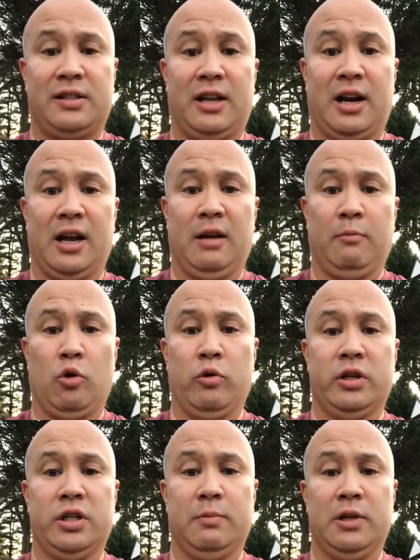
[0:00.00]
am going
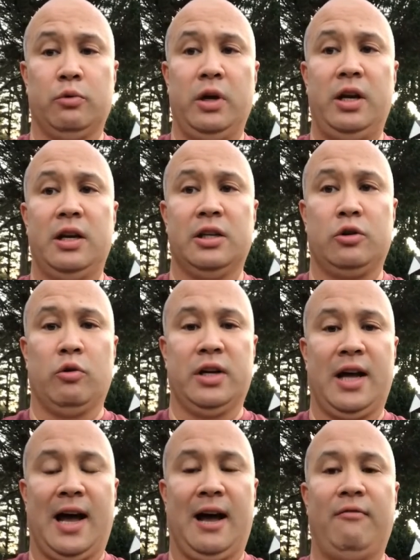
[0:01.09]
to be doing is going to
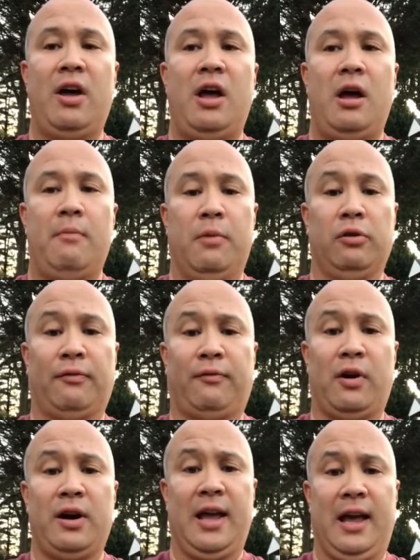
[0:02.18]
have both the
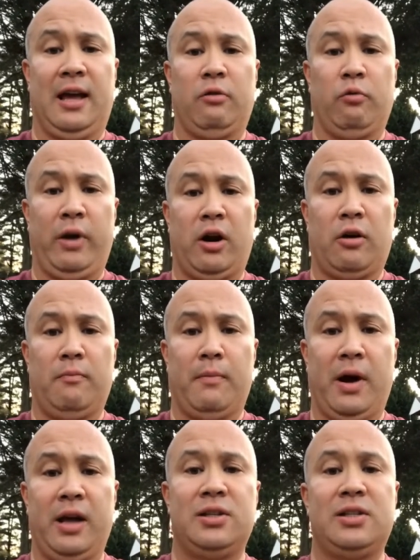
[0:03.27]
front and rear
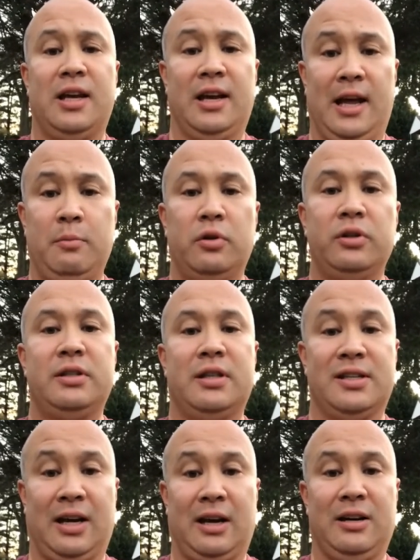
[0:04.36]
mics enabled. The
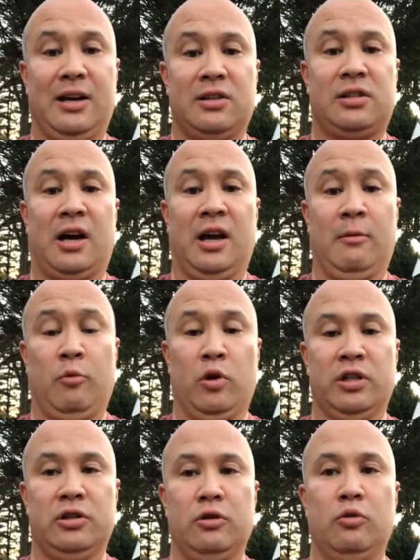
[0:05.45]
second test I am going to
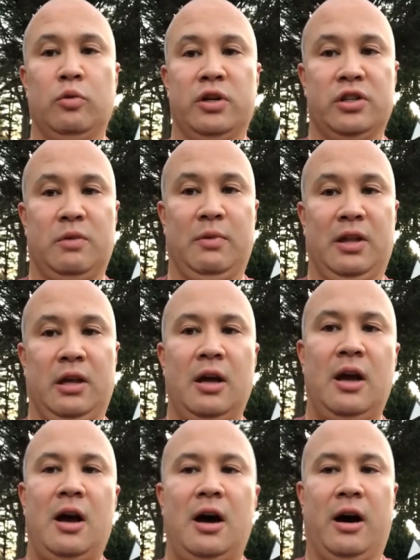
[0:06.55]
do, which is going to be
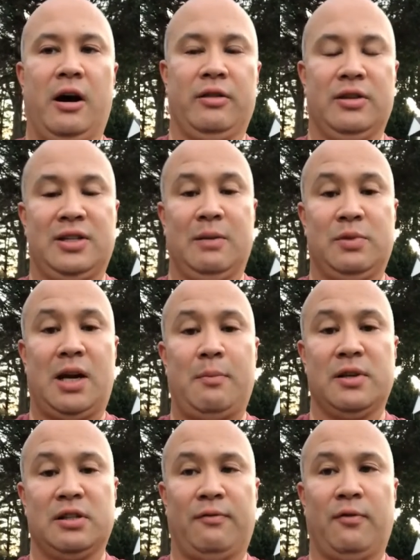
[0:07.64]
the same setup as
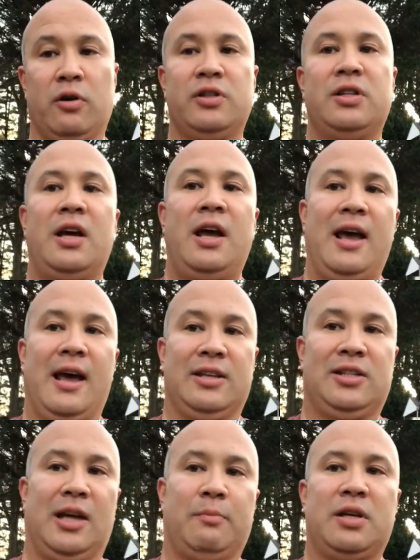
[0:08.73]
the first,
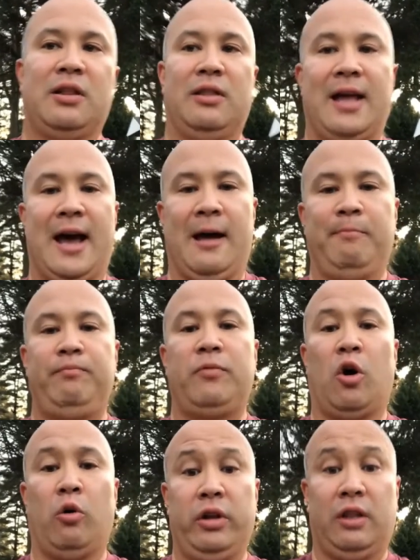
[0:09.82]
except that
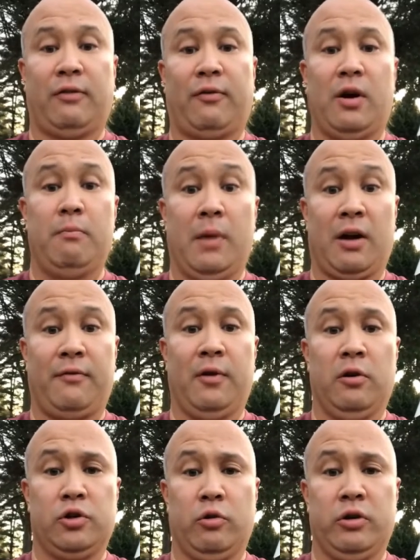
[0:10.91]
only the front microphone is
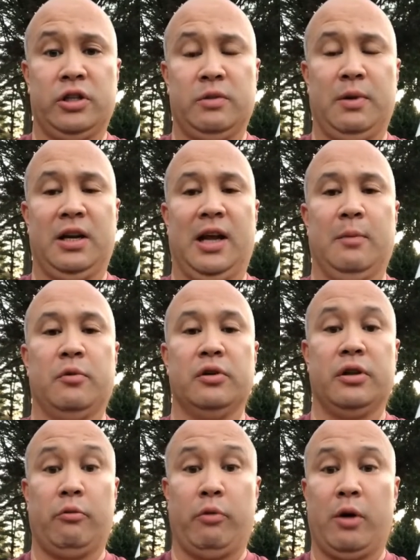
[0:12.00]
going to be enabled.
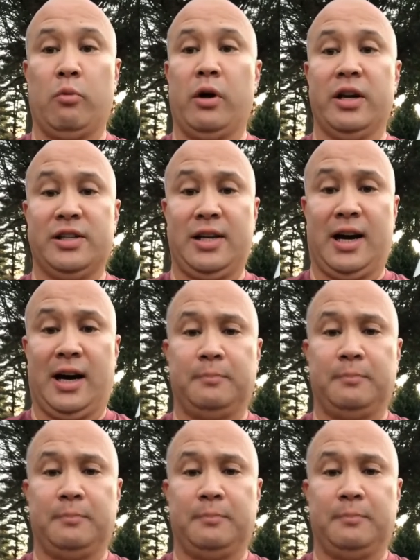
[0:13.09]
The rear one is not.